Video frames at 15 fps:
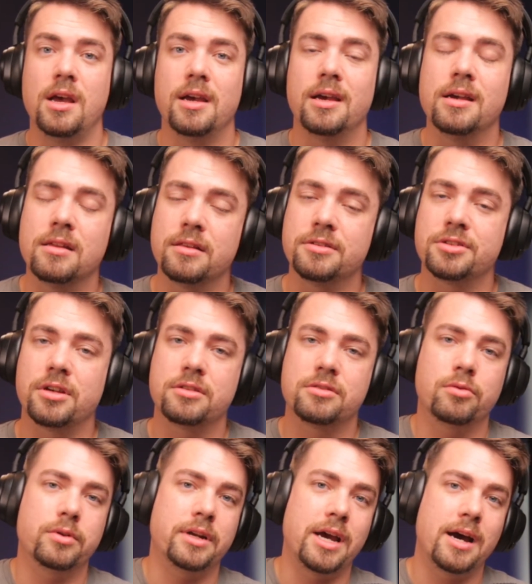And then there's
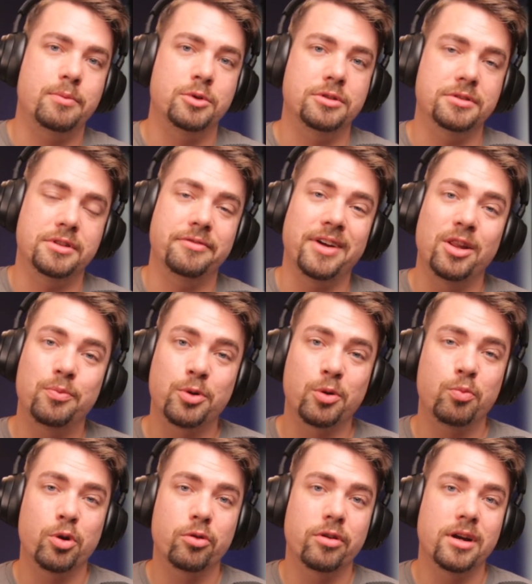also an Apple developer
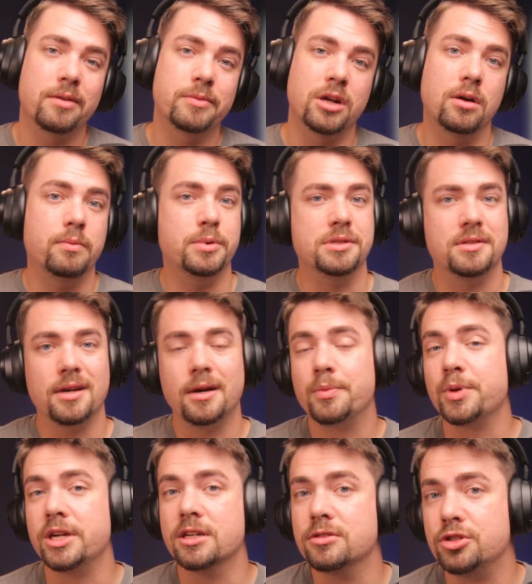program that opens
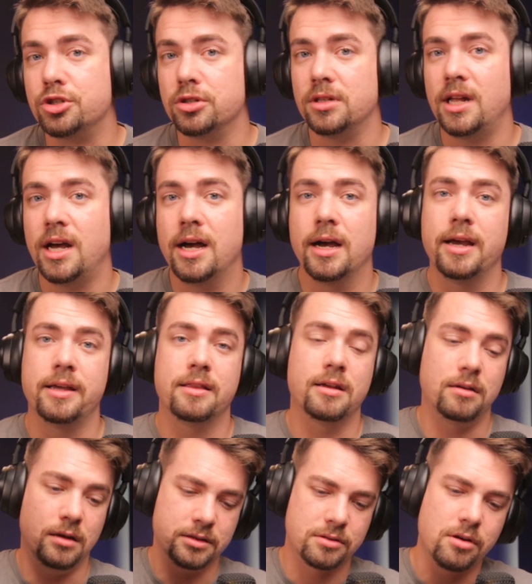up in July that
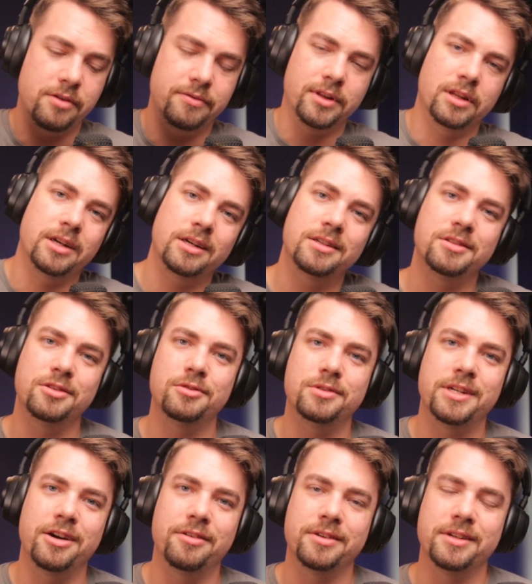I'll also have a link to
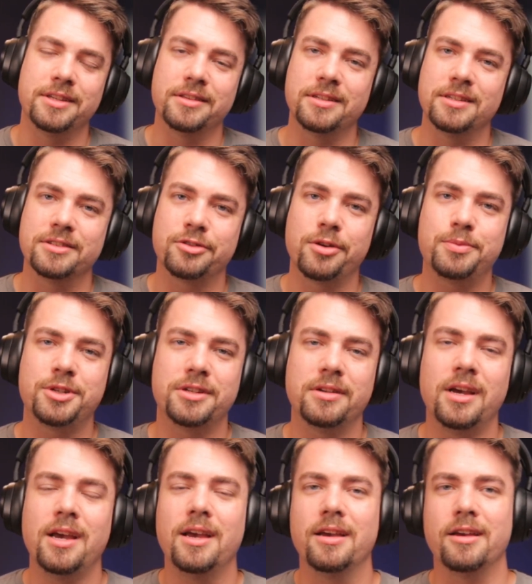down in the description
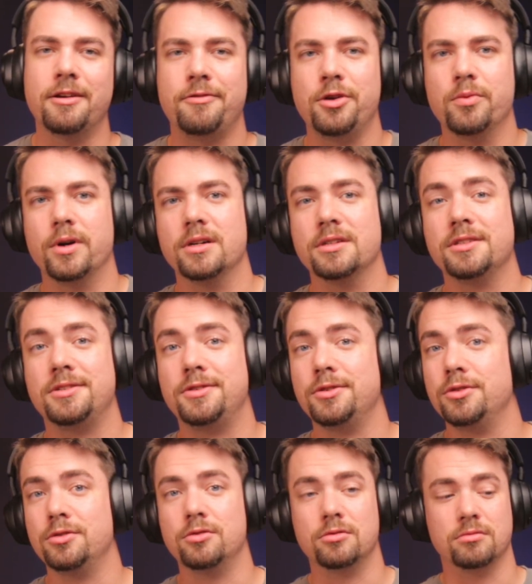if you want
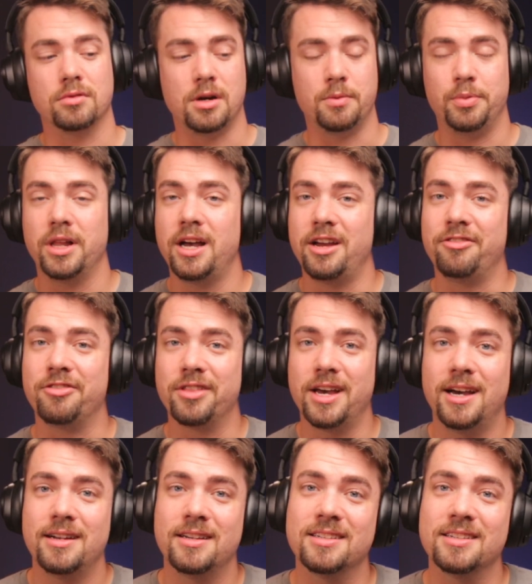to apply for that.